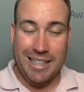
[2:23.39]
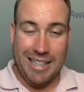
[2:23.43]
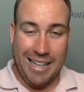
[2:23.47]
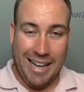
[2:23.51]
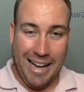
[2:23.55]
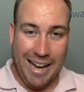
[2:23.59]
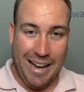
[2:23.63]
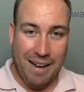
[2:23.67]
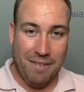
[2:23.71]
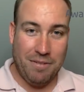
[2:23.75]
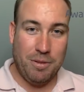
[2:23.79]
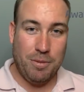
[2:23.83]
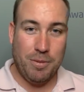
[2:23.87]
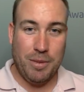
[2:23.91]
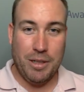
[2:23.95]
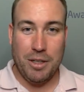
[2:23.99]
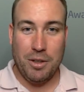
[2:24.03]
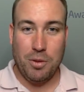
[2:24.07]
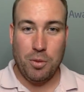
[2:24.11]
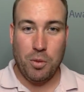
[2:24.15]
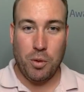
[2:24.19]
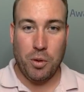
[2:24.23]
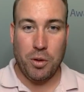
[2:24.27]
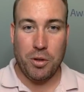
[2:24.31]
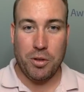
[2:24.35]
They have to be in
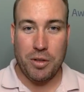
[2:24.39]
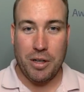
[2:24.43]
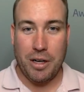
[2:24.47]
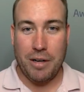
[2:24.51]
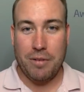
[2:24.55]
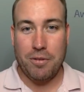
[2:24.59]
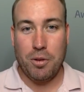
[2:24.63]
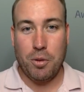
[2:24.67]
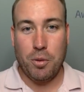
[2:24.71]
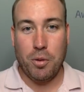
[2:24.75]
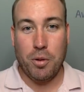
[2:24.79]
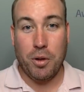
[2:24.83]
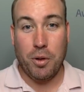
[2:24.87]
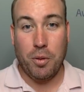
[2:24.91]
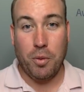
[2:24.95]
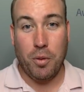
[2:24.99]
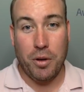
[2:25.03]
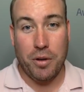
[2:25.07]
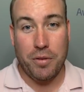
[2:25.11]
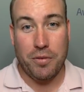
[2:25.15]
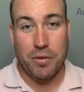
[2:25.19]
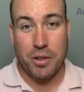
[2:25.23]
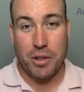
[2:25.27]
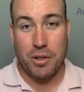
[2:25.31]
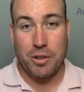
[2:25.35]
Award Travel
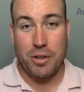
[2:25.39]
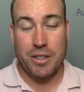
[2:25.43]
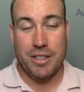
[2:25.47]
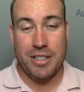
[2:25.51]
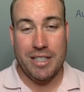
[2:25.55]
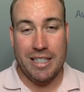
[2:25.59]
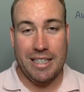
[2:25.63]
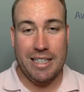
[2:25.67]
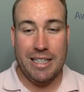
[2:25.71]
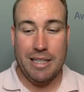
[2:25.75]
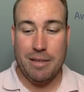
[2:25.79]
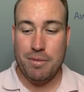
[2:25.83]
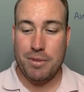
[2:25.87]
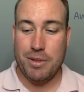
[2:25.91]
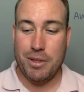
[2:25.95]
101 for you to see them.